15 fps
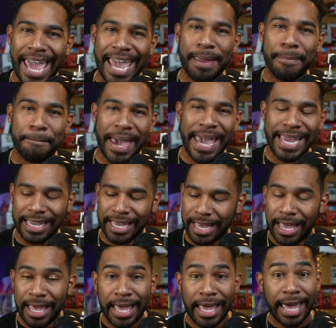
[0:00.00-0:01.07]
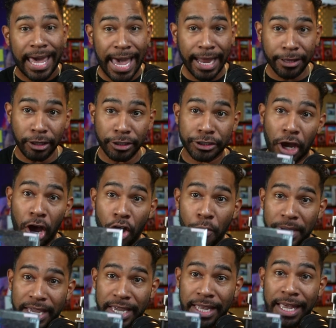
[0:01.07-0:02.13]
Manga? Hector told
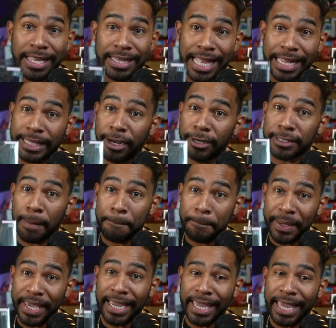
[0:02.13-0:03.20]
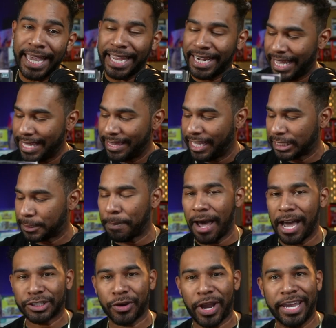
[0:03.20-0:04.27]
me that there's a big hit in this
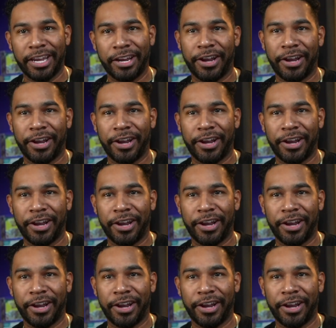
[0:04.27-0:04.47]
box right here.